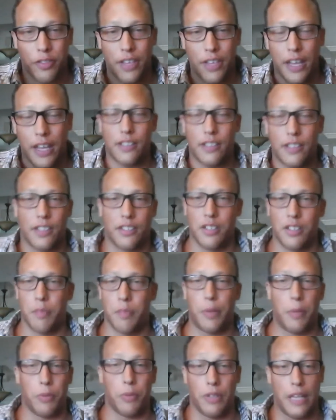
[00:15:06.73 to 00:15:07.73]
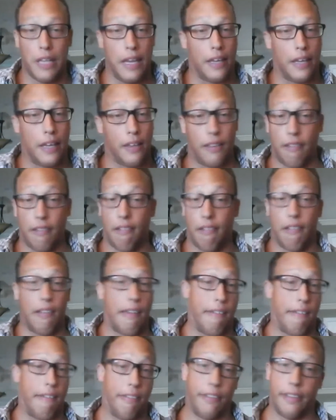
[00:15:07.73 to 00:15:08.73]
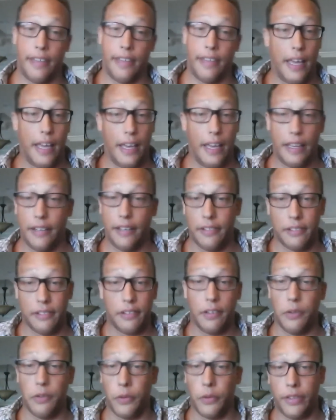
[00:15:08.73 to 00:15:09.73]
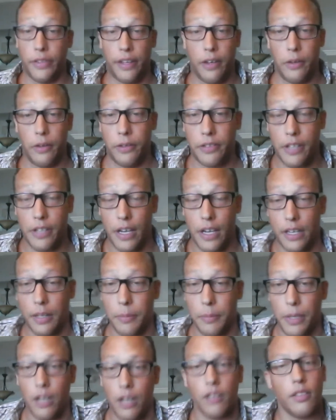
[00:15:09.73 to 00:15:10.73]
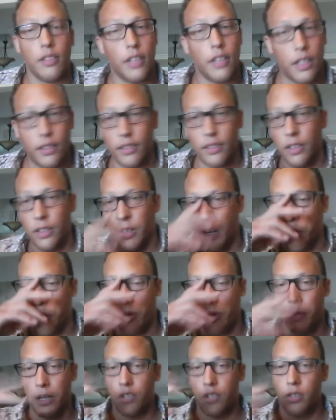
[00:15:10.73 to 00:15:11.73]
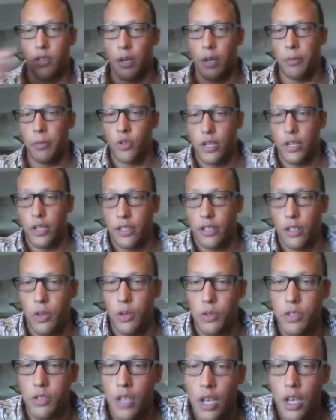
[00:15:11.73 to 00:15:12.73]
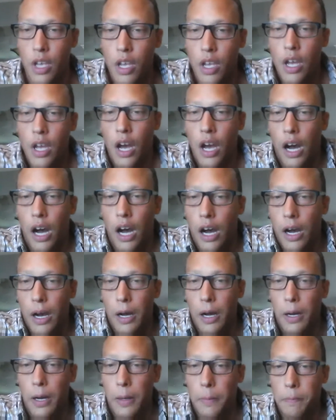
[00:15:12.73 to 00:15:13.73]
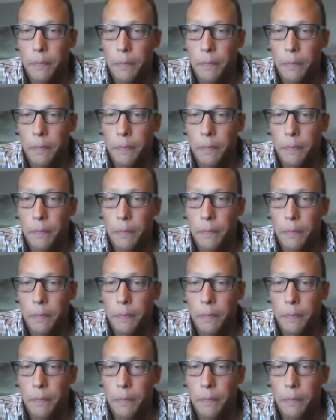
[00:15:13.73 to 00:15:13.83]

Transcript: and some people are like, I don't know what the hell you're talking about, then, I want to make sure I'm addressing those. And